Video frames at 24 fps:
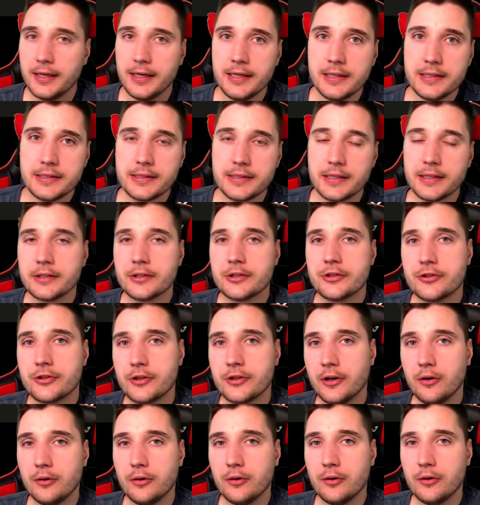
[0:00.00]
is gonna
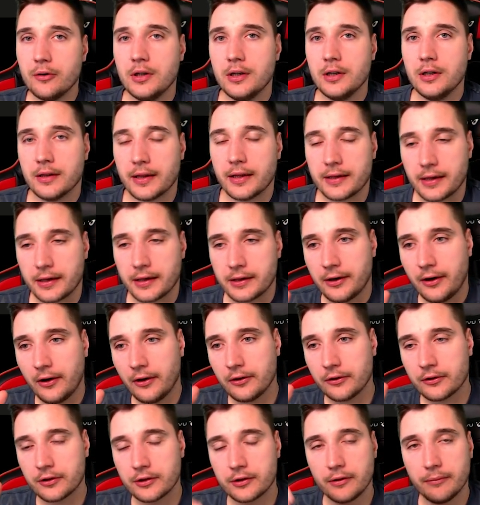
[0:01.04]
show like a
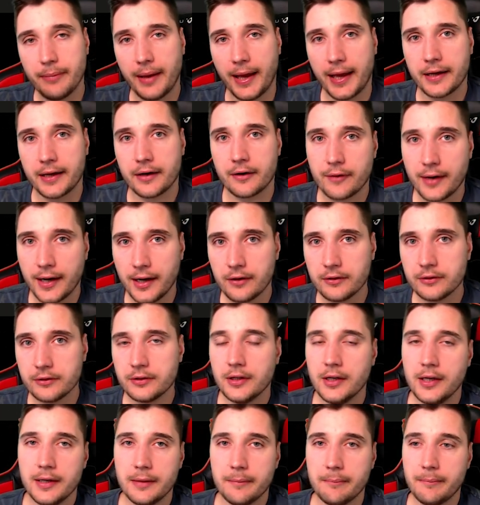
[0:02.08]
colored
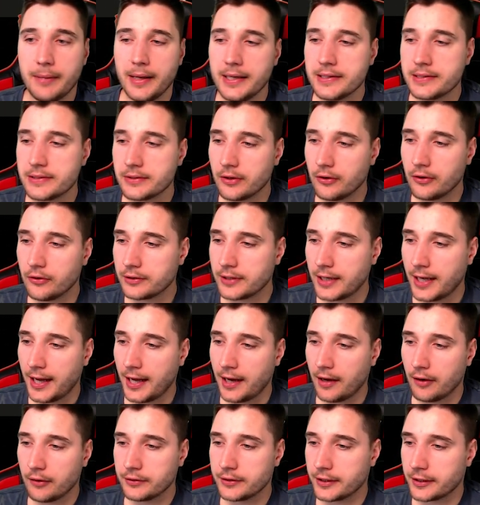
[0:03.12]
background based on
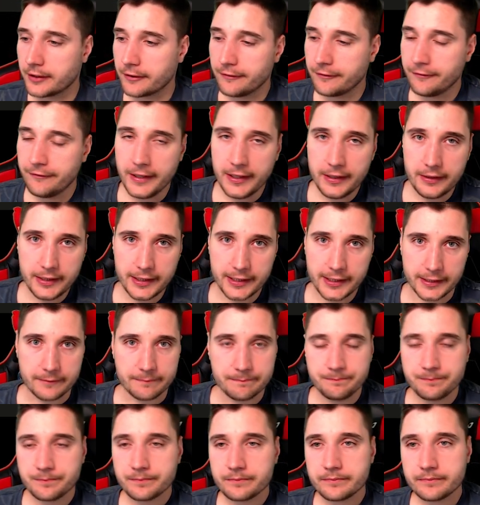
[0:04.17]
how they're feeling.
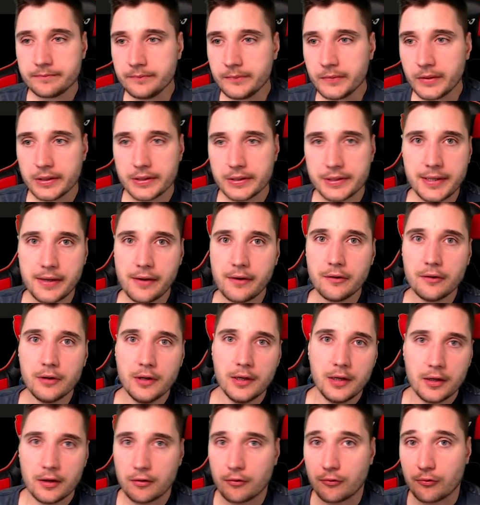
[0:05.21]
So
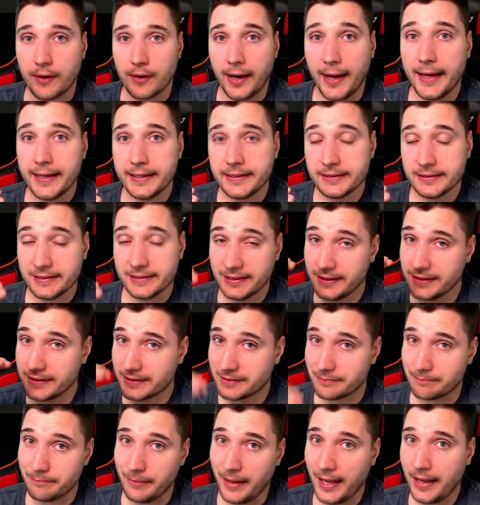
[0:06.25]
red
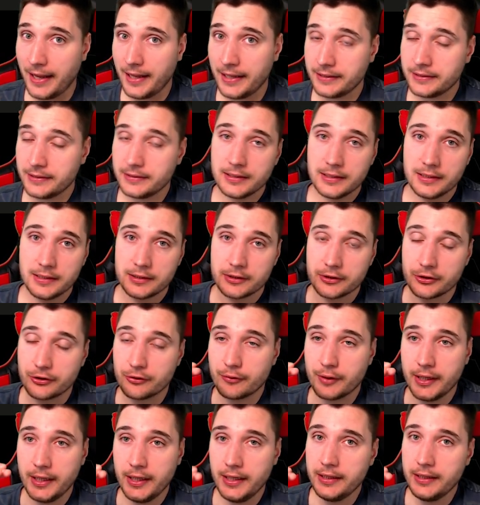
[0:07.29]
is bad,
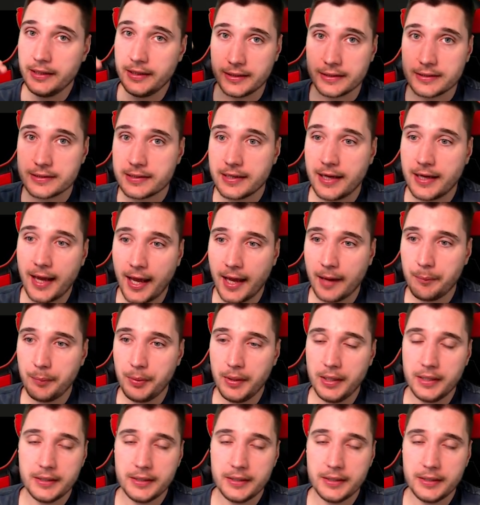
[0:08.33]
green is happy,